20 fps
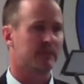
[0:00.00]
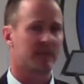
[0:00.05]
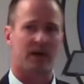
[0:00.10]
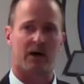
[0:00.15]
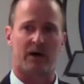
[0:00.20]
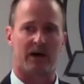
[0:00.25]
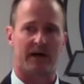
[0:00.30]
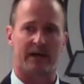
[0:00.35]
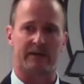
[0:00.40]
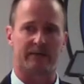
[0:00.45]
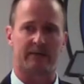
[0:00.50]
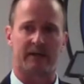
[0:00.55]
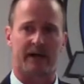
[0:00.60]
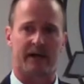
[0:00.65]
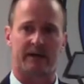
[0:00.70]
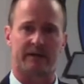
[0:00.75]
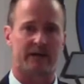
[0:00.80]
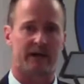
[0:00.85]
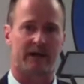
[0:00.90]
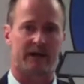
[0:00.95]
No, I
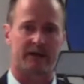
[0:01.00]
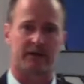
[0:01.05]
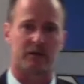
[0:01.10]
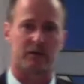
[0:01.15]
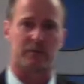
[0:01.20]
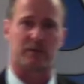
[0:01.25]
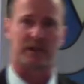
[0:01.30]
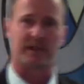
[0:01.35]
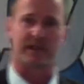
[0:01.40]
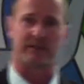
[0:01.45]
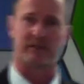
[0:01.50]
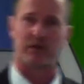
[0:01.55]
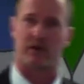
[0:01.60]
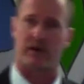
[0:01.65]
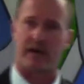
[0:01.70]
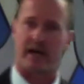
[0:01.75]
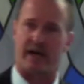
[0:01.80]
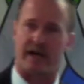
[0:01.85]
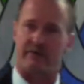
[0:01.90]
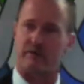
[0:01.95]
don't believe,
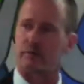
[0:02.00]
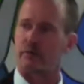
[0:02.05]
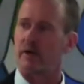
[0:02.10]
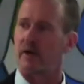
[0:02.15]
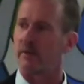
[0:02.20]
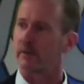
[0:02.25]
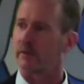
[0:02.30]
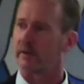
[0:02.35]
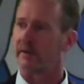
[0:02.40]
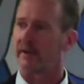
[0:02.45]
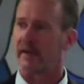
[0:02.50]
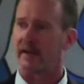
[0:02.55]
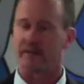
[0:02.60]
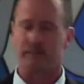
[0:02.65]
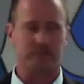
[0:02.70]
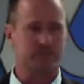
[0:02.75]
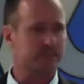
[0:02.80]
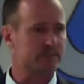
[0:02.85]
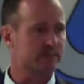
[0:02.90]
or I have a problem with that.